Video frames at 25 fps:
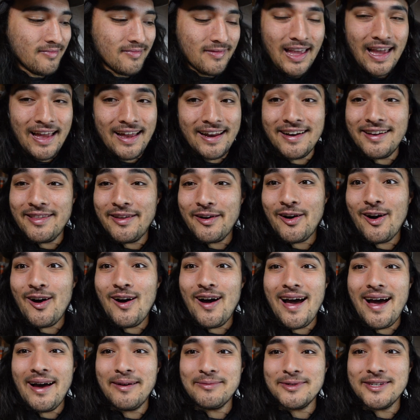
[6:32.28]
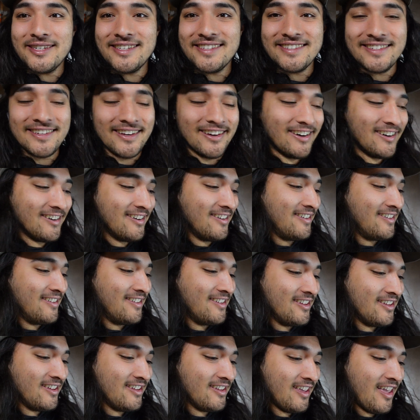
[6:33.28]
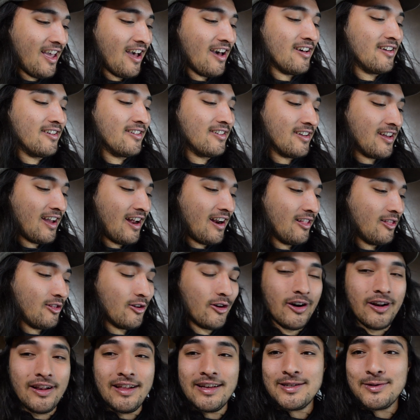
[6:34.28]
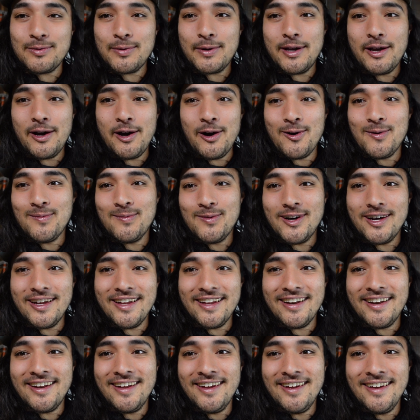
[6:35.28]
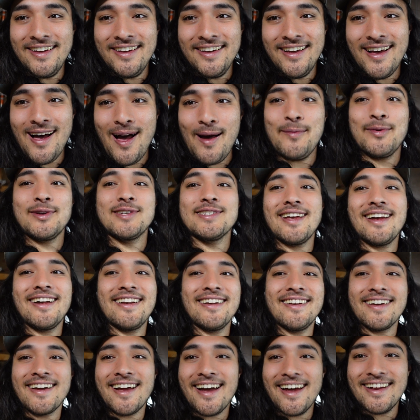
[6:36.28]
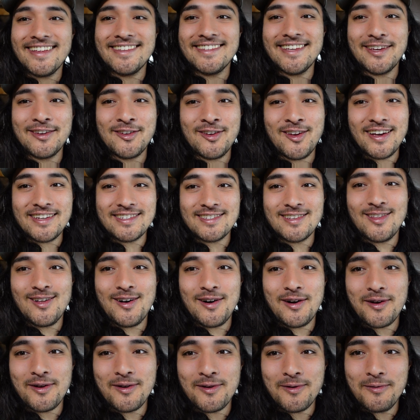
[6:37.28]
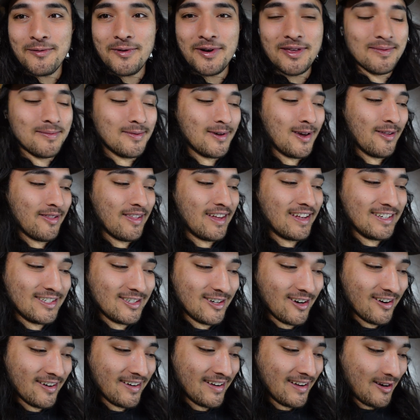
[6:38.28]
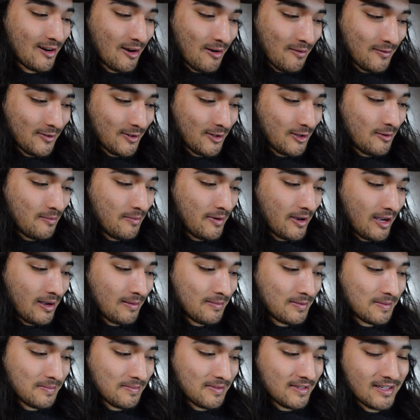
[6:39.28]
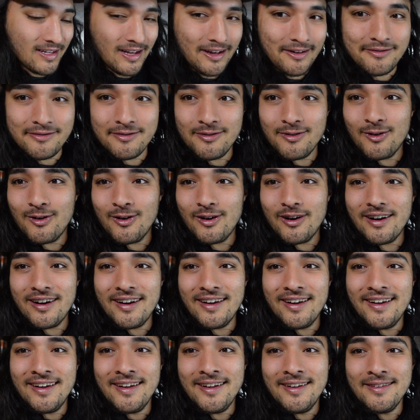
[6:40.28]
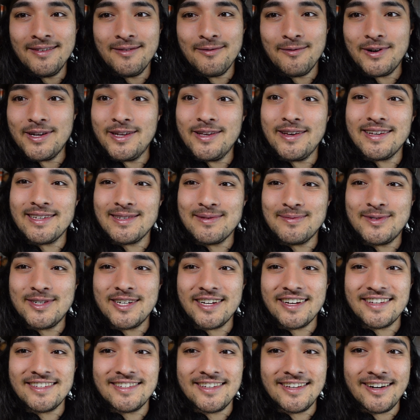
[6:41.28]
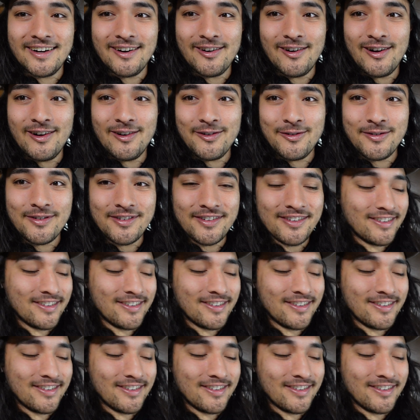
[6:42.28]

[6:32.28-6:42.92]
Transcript: and they're all happy. So yeah, kind of learning as we go, but I'm excited to kind of take you guys along with me on that journey, and hopefully you pick up some stuff for when you get some chickens of your own.